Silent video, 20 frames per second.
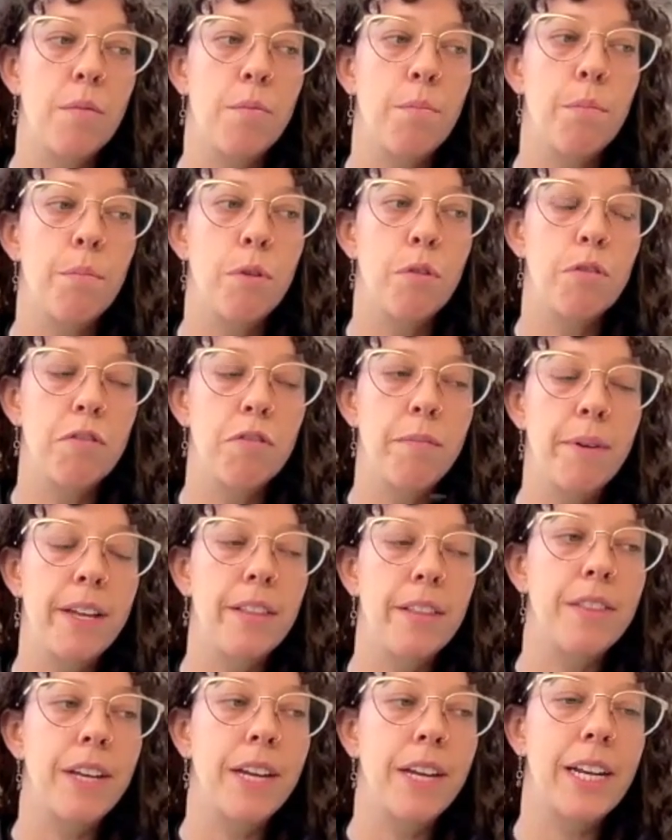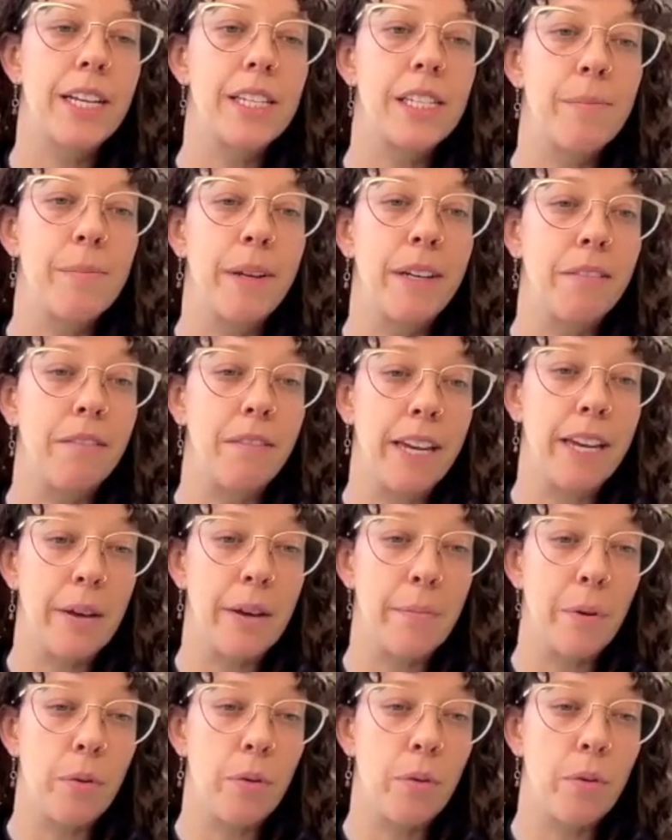movement that has been
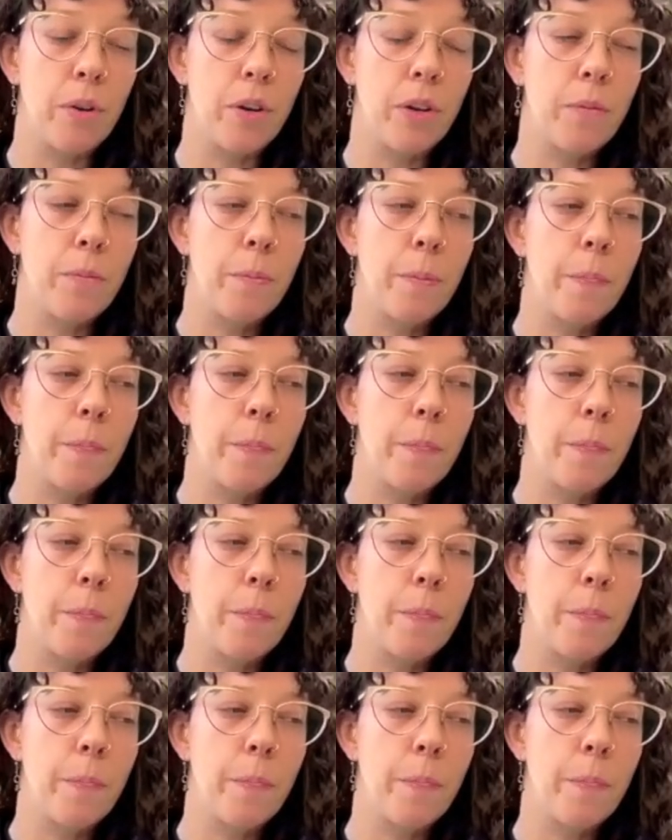labeled